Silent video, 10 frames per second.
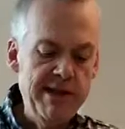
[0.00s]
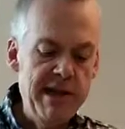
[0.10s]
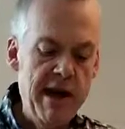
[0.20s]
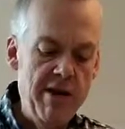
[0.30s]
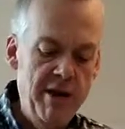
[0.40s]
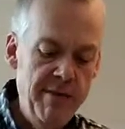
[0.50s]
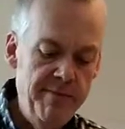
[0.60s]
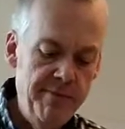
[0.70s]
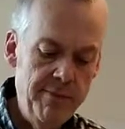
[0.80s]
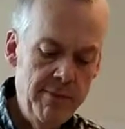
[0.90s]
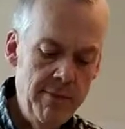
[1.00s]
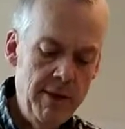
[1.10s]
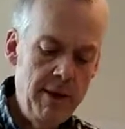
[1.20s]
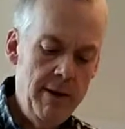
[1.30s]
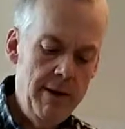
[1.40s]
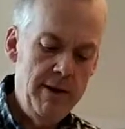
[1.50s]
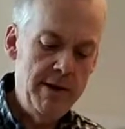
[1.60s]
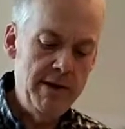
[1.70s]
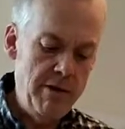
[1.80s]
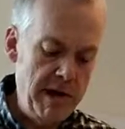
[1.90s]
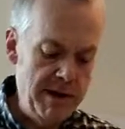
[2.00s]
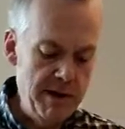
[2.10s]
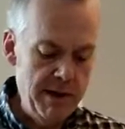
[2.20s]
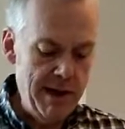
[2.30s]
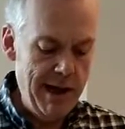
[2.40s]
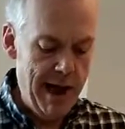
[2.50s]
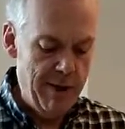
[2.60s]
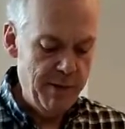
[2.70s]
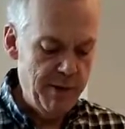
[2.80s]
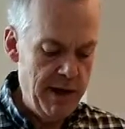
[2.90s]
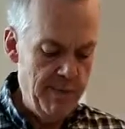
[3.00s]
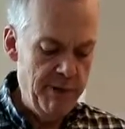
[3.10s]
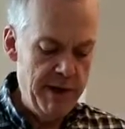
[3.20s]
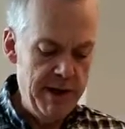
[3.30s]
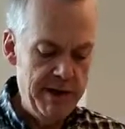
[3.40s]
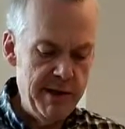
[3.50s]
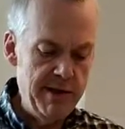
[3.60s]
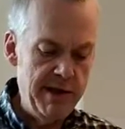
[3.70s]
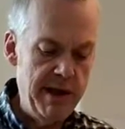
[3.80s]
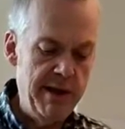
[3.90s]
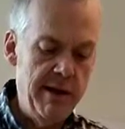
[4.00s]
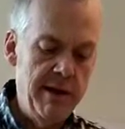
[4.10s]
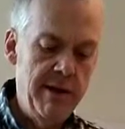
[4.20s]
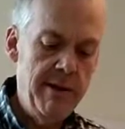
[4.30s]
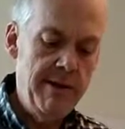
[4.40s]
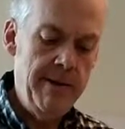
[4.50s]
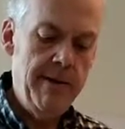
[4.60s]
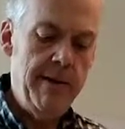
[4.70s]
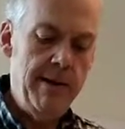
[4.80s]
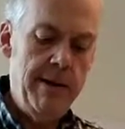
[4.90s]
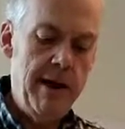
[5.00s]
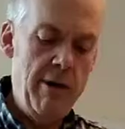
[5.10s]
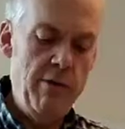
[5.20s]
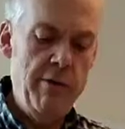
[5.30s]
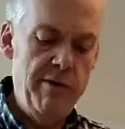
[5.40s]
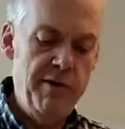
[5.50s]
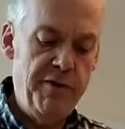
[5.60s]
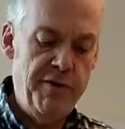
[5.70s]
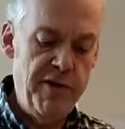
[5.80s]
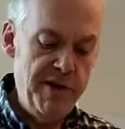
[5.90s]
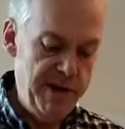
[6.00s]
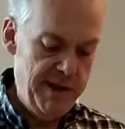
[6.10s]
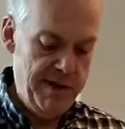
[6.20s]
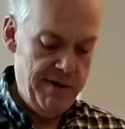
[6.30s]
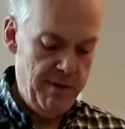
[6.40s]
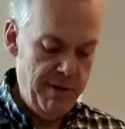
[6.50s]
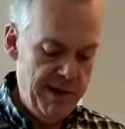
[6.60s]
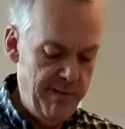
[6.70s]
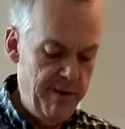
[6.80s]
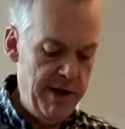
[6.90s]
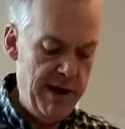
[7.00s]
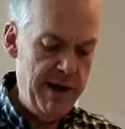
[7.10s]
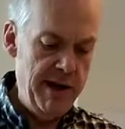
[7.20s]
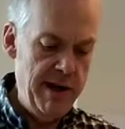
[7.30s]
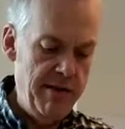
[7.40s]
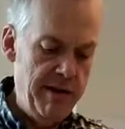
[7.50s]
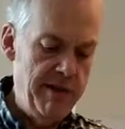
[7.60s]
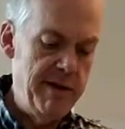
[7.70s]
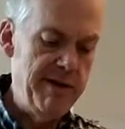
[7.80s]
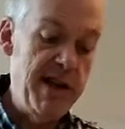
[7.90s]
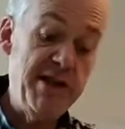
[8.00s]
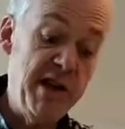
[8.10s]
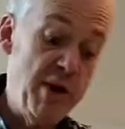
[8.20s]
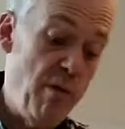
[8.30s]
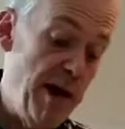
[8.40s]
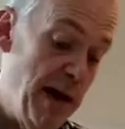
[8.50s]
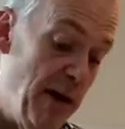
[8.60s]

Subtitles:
together so it doesn't collapse when I put it into the tin. Now, once I put it in here, and there's actually quite a